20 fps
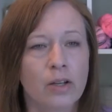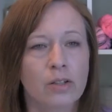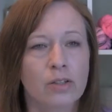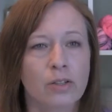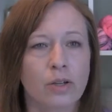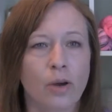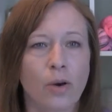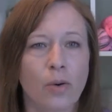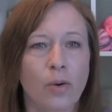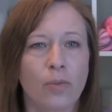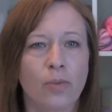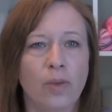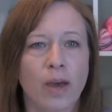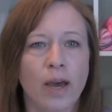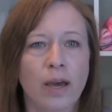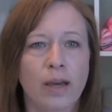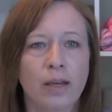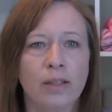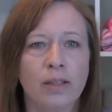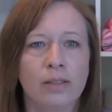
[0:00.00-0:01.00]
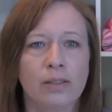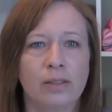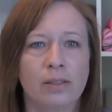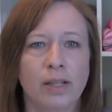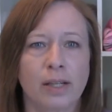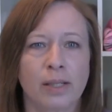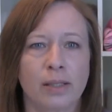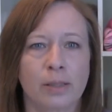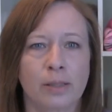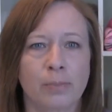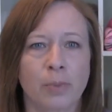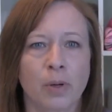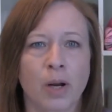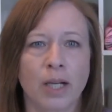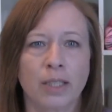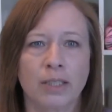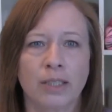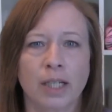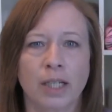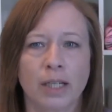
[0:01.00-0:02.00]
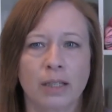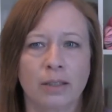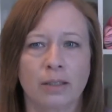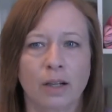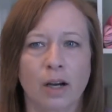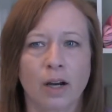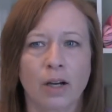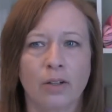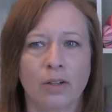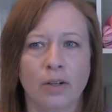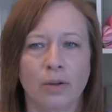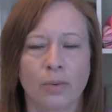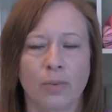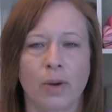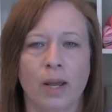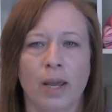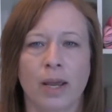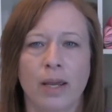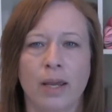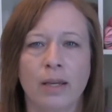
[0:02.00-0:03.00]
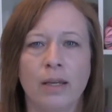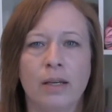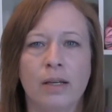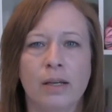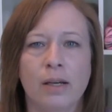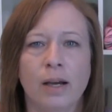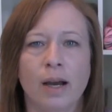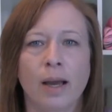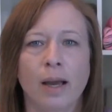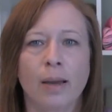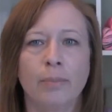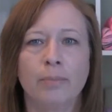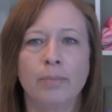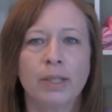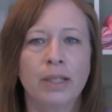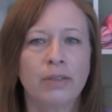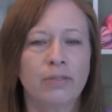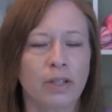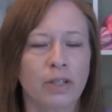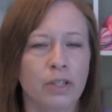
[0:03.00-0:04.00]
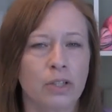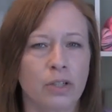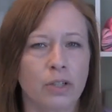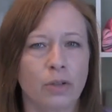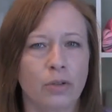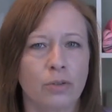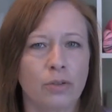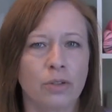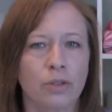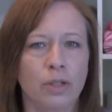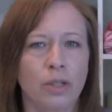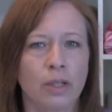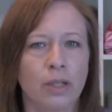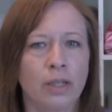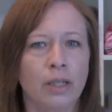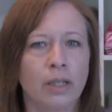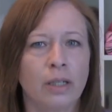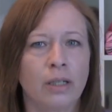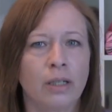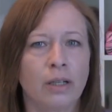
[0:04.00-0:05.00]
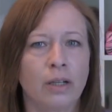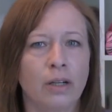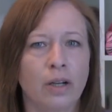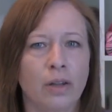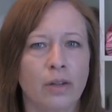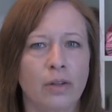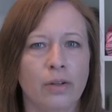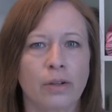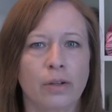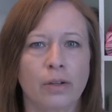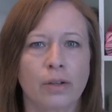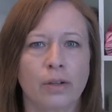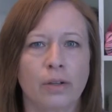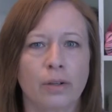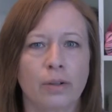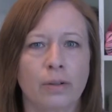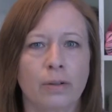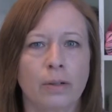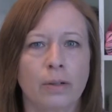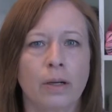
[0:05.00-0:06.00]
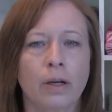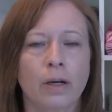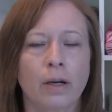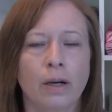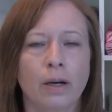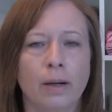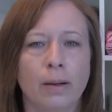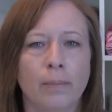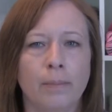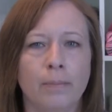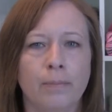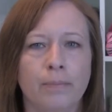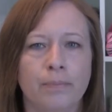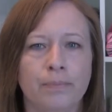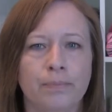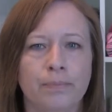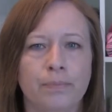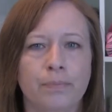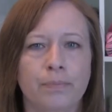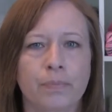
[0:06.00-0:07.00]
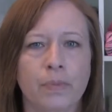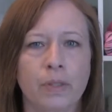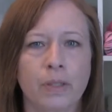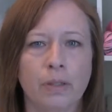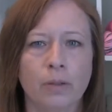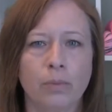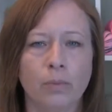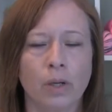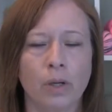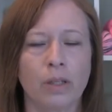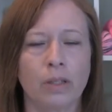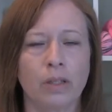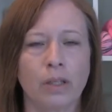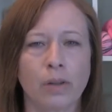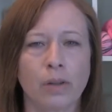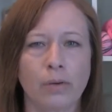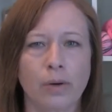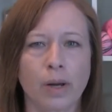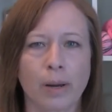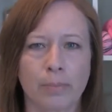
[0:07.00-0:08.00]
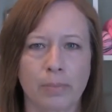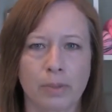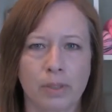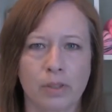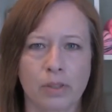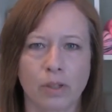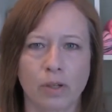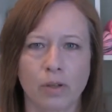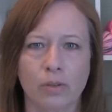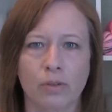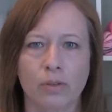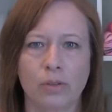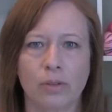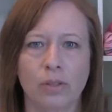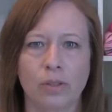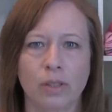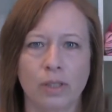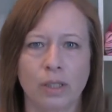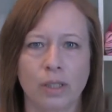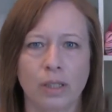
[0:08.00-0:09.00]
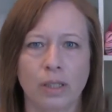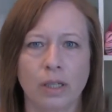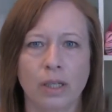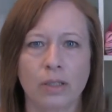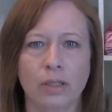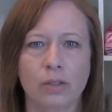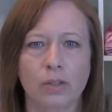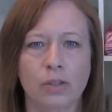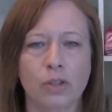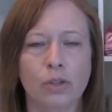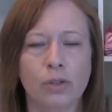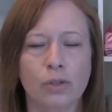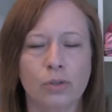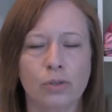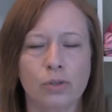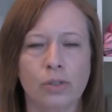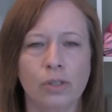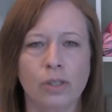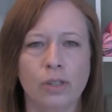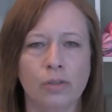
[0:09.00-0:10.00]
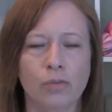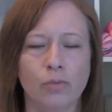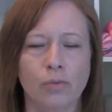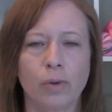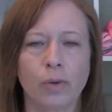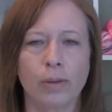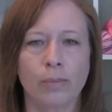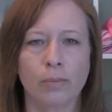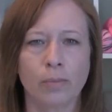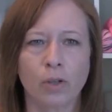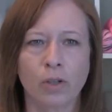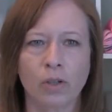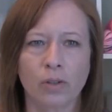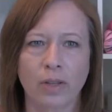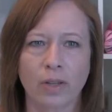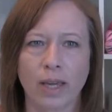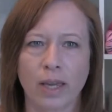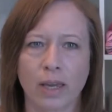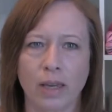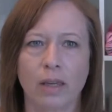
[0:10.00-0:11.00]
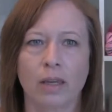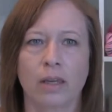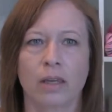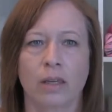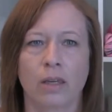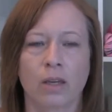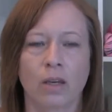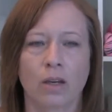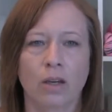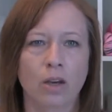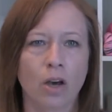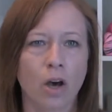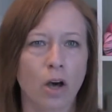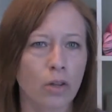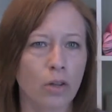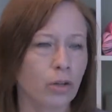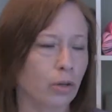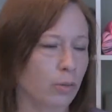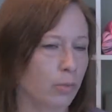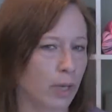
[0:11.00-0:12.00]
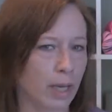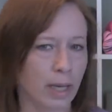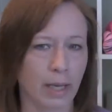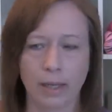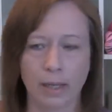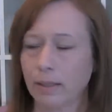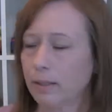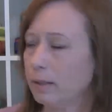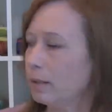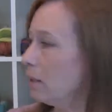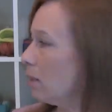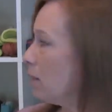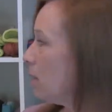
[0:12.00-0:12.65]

So that is the next project underway. I believe I showed in another, in one of the other episodes, the exclusive Whitmore Lake colorway,